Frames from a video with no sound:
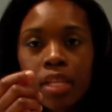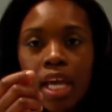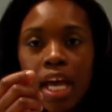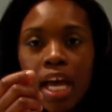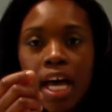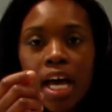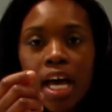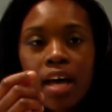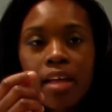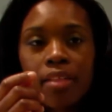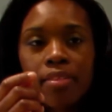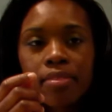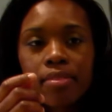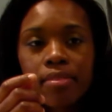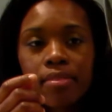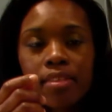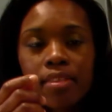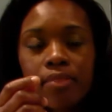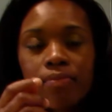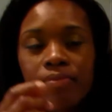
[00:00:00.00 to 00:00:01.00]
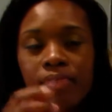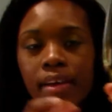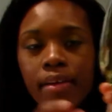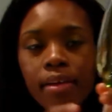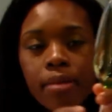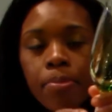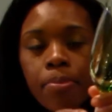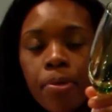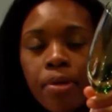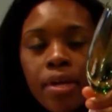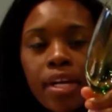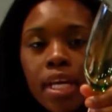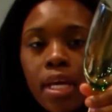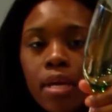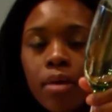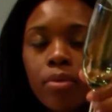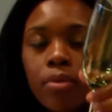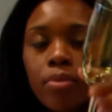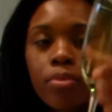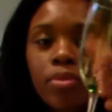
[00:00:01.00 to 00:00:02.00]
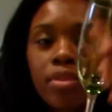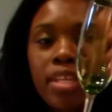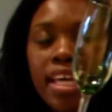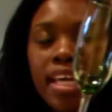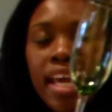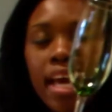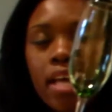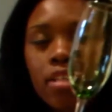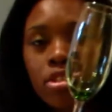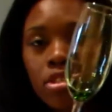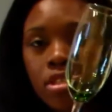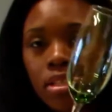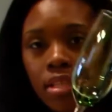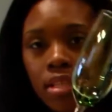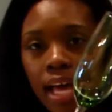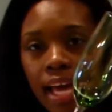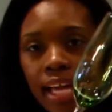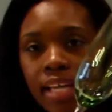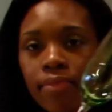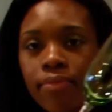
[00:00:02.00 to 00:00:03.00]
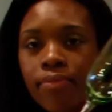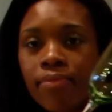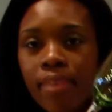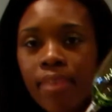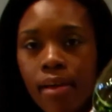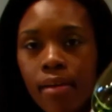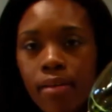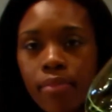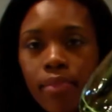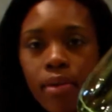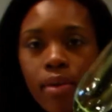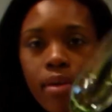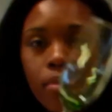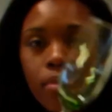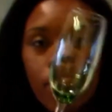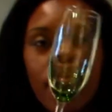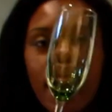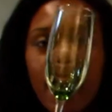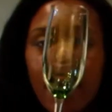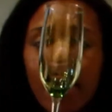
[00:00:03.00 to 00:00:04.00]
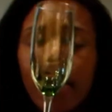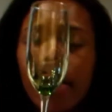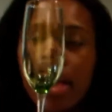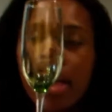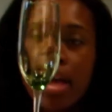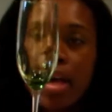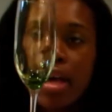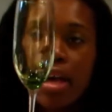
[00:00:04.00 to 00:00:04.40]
They're very pretty. They catch the light very, very well.